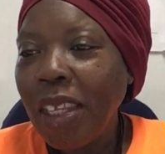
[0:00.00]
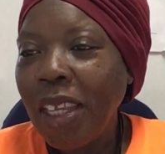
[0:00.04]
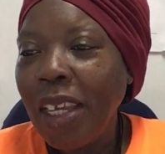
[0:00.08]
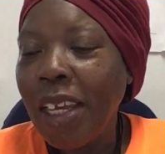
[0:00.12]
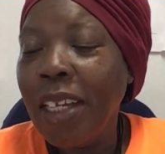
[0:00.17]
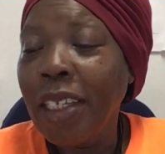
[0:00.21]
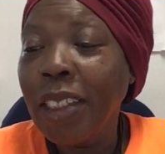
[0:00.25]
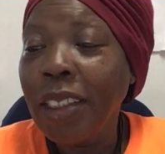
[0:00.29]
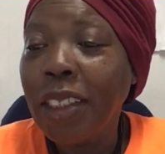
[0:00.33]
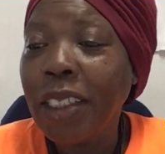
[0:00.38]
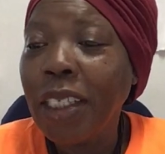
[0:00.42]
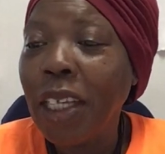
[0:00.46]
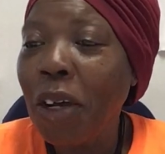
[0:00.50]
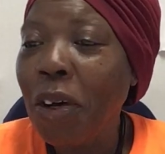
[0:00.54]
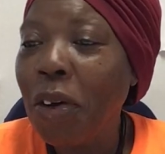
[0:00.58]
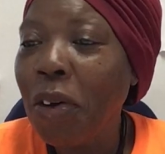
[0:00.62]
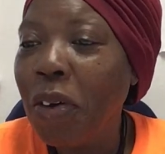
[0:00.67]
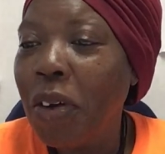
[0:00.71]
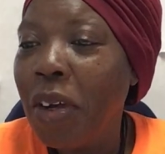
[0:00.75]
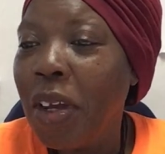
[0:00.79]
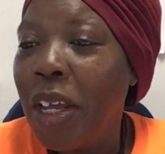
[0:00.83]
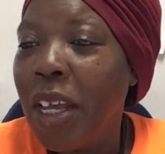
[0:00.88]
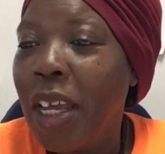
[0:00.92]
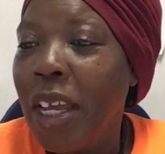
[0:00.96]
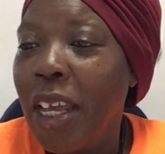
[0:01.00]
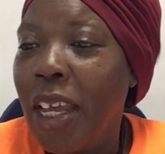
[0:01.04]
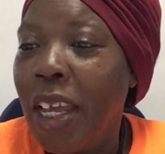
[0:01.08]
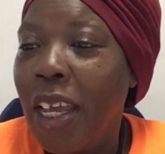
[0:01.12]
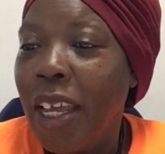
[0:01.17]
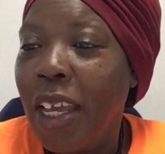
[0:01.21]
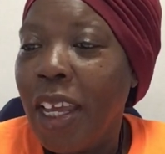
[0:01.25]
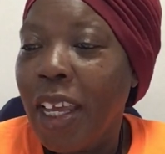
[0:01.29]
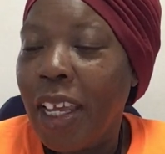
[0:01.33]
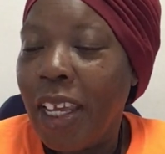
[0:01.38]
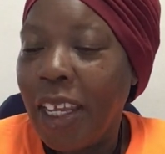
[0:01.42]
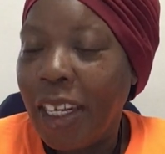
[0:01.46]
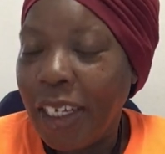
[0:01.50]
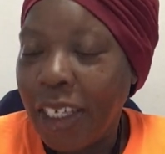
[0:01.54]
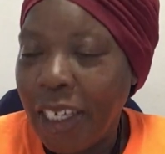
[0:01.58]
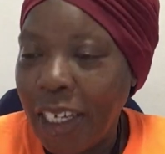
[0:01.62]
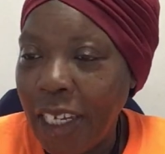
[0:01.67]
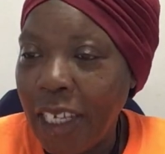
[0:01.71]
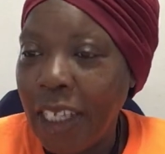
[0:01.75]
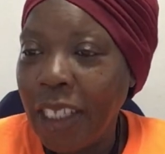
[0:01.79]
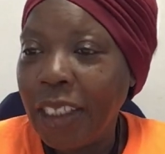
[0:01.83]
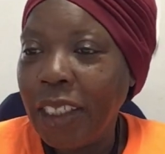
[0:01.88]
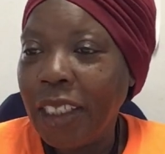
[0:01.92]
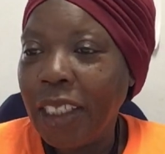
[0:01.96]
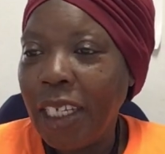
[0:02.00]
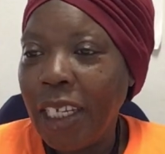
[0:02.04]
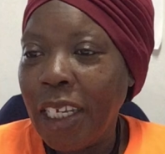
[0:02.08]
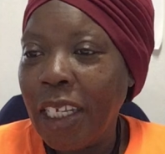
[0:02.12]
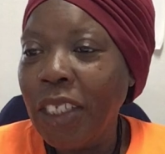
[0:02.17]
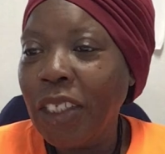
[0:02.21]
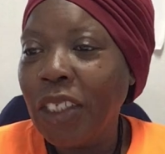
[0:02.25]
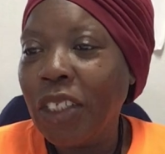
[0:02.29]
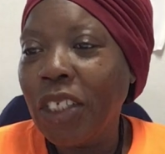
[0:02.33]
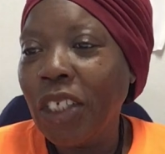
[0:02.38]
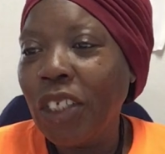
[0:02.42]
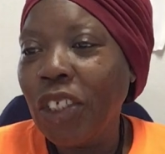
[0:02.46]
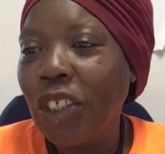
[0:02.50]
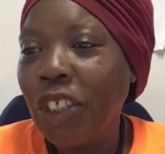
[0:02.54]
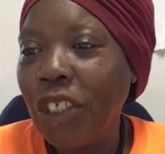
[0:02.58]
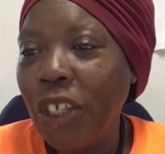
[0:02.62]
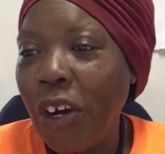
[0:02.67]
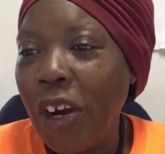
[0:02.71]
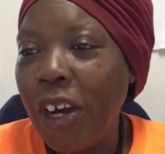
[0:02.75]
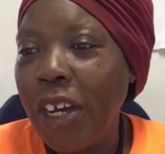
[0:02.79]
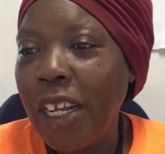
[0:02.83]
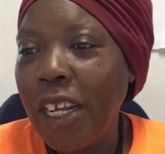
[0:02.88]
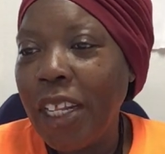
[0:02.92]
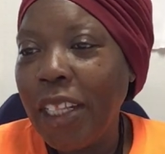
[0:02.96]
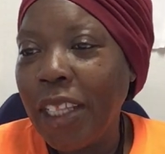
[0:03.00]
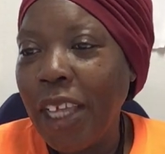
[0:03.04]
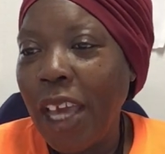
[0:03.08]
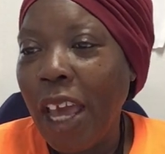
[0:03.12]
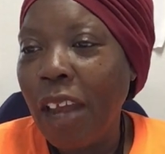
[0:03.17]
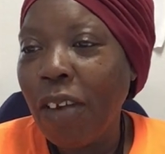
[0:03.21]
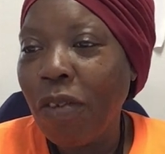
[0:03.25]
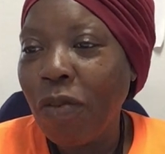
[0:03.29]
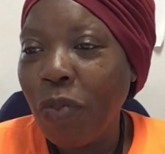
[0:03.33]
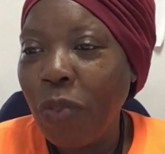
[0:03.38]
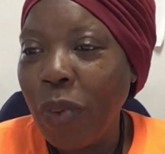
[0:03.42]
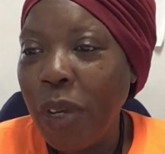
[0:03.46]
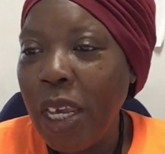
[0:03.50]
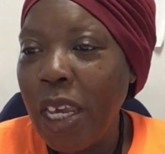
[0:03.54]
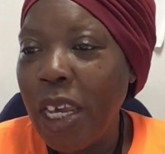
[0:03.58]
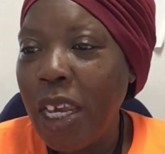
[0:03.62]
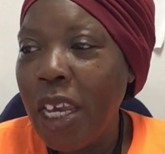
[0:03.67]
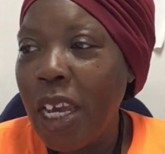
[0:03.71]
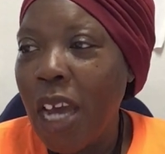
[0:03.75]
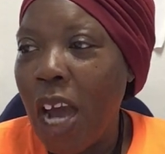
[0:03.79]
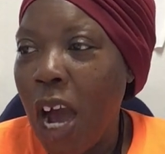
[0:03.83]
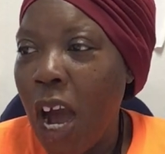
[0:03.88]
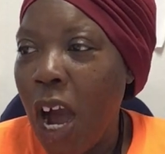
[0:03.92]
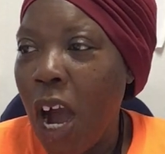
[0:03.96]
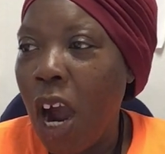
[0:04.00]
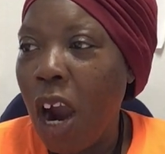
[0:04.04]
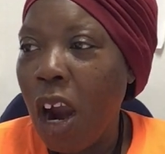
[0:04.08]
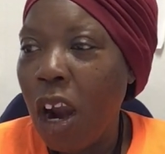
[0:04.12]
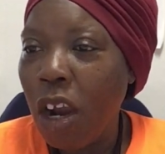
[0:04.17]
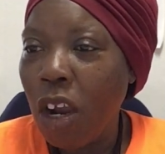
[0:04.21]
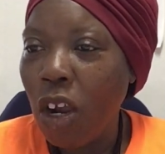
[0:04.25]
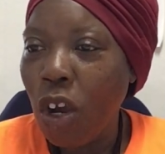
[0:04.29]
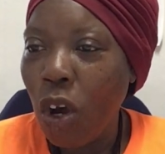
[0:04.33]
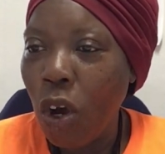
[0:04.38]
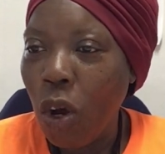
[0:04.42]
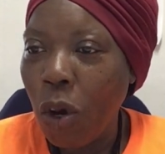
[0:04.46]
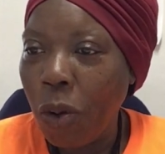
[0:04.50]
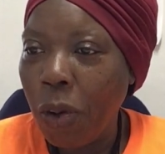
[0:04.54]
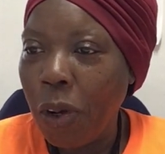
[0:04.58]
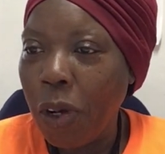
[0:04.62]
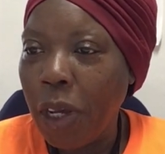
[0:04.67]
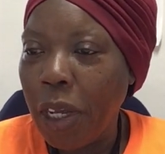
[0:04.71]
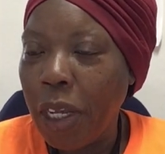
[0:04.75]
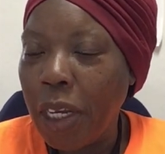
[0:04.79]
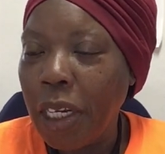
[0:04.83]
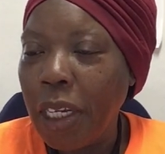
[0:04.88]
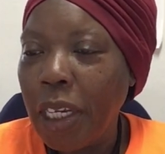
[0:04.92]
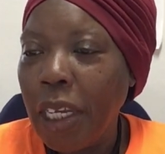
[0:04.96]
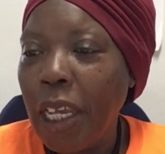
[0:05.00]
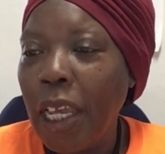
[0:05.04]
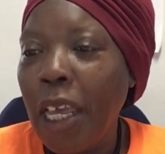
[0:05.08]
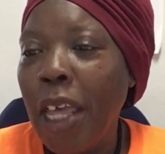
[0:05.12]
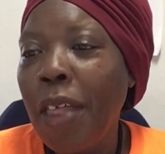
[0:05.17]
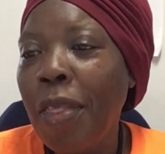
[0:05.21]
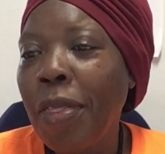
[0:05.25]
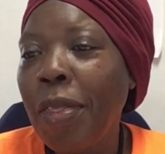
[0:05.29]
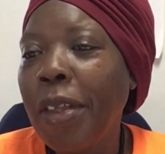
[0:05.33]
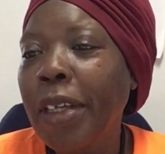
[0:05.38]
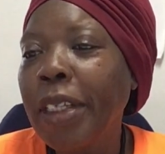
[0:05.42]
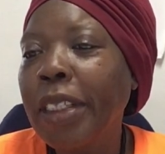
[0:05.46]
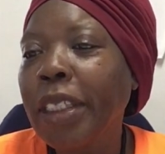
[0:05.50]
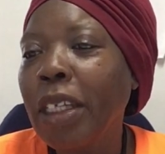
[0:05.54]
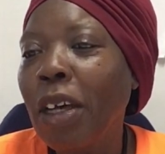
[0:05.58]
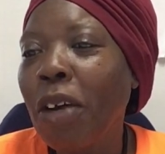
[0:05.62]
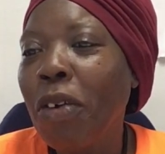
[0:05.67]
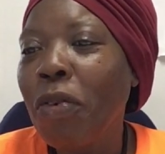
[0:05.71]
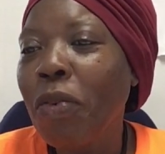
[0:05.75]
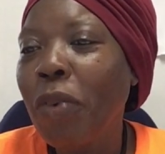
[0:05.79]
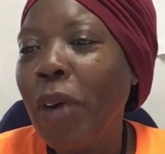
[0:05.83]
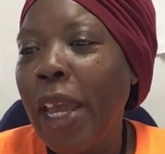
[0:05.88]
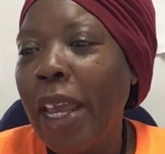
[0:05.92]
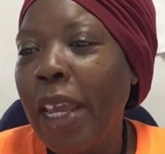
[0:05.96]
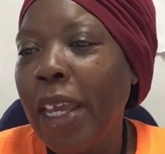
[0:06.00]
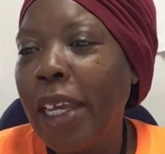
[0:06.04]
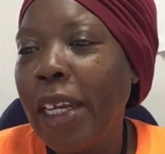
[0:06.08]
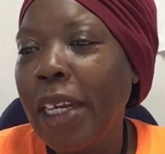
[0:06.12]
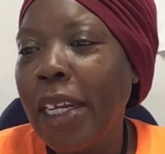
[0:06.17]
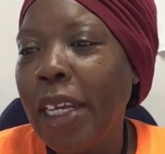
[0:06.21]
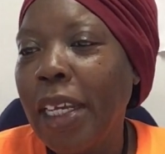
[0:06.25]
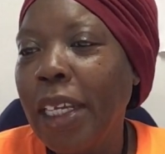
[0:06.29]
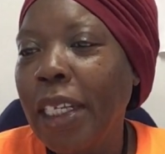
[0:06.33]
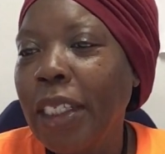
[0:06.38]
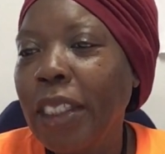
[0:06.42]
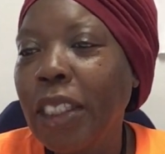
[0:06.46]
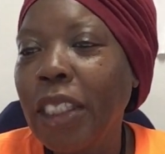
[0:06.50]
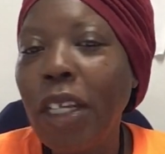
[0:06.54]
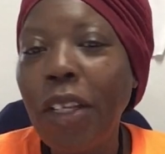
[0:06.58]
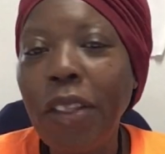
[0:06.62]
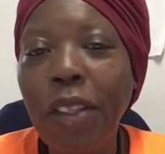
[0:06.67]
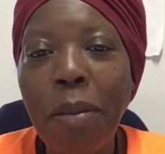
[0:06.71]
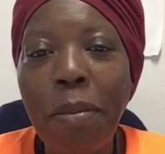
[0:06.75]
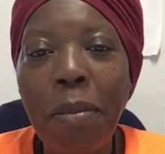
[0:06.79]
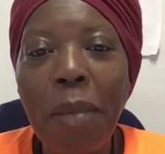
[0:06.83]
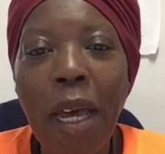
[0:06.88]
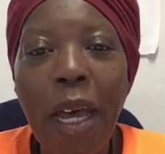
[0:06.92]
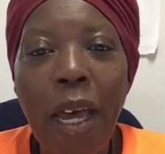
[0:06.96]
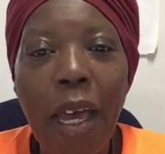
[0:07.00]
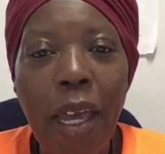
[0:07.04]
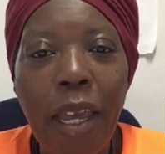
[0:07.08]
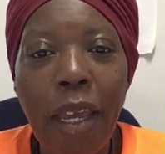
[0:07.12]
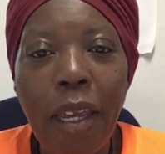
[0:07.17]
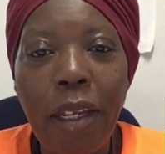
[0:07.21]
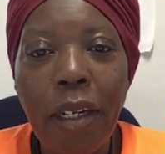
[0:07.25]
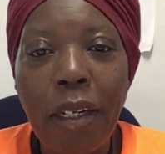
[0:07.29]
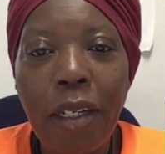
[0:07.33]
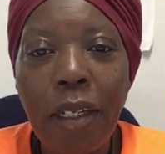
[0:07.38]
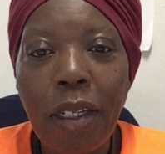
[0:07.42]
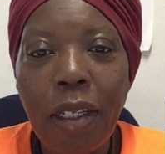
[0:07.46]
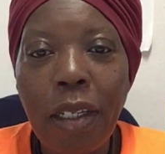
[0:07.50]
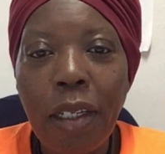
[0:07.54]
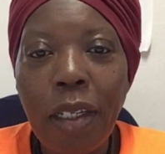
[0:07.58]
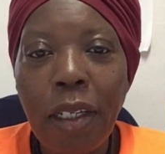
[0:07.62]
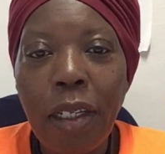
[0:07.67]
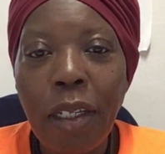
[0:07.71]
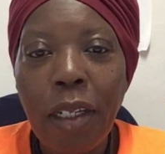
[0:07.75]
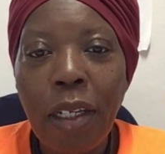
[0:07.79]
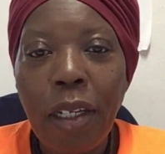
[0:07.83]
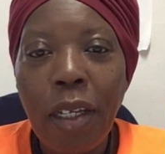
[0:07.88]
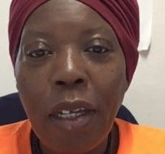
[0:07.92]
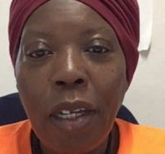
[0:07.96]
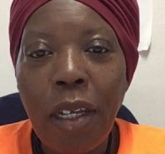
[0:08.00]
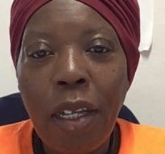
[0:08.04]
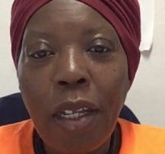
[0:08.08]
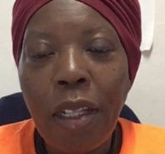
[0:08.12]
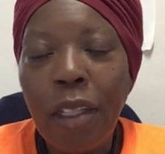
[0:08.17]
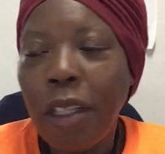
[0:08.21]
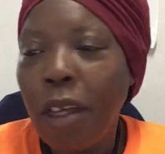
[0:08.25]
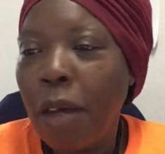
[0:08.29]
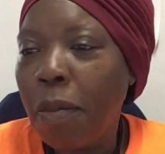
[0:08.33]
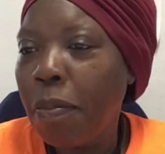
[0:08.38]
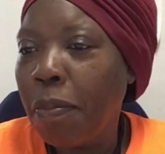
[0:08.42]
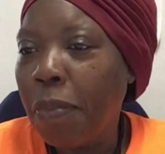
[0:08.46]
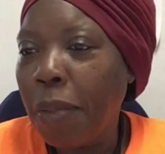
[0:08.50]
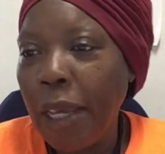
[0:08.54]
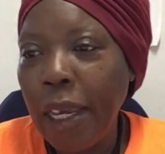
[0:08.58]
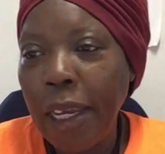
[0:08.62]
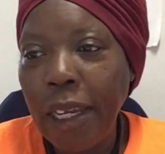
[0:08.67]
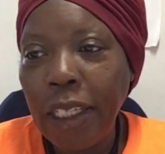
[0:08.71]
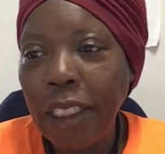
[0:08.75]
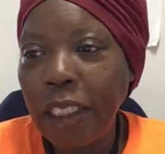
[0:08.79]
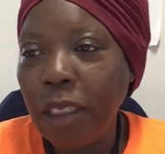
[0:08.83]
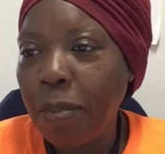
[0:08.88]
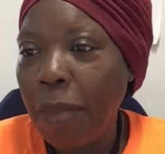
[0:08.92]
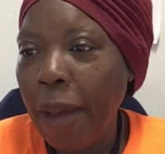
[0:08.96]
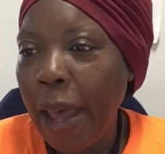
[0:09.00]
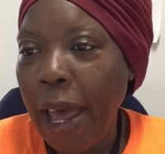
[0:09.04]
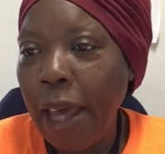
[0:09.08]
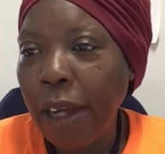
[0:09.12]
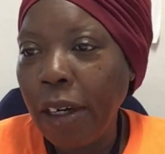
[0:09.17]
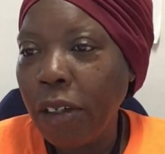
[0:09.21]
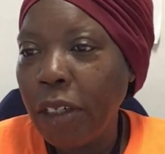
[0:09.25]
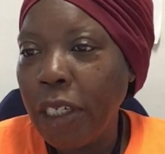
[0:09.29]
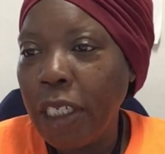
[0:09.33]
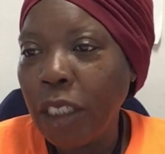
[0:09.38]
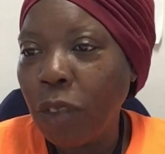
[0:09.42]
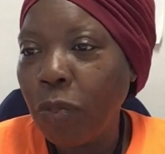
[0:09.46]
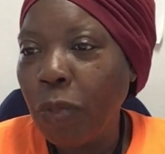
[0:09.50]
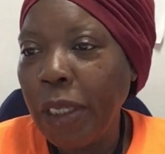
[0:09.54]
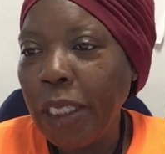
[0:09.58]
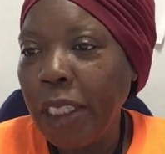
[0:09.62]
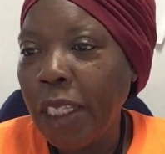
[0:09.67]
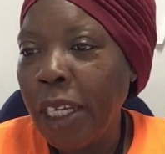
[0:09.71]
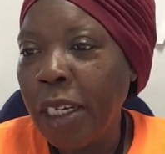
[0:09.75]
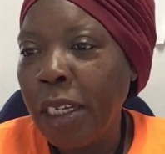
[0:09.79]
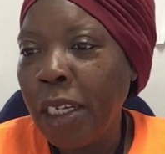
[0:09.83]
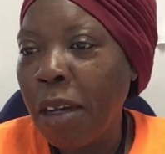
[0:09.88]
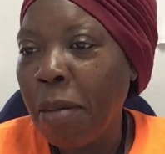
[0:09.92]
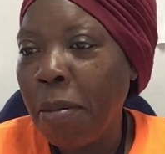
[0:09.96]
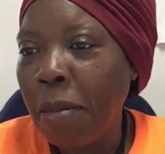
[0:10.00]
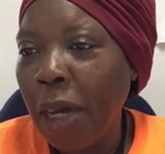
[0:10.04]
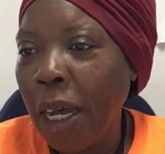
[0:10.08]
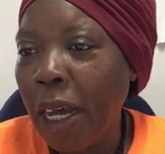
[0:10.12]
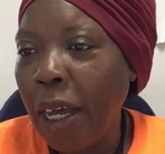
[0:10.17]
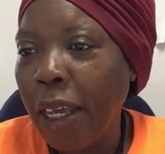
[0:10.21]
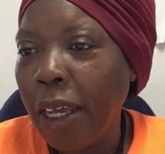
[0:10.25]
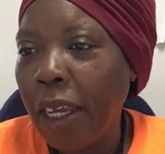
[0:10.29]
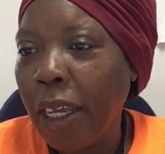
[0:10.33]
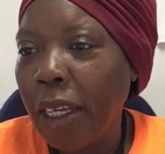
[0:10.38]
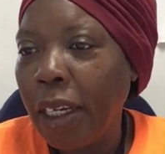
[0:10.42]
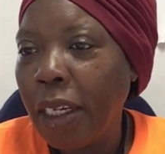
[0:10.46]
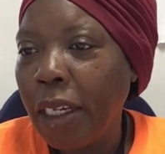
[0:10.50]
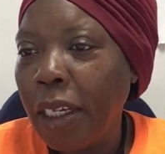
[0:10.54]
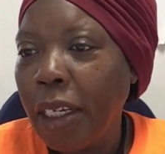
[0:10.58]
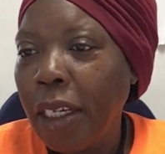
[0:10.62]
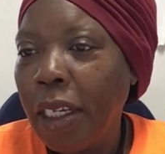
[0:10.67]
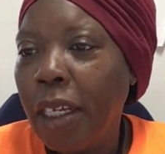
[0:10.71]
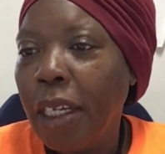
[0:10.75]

And so this is the journey that we are on in this awakening. So the mind, the biggest battle is within the mind.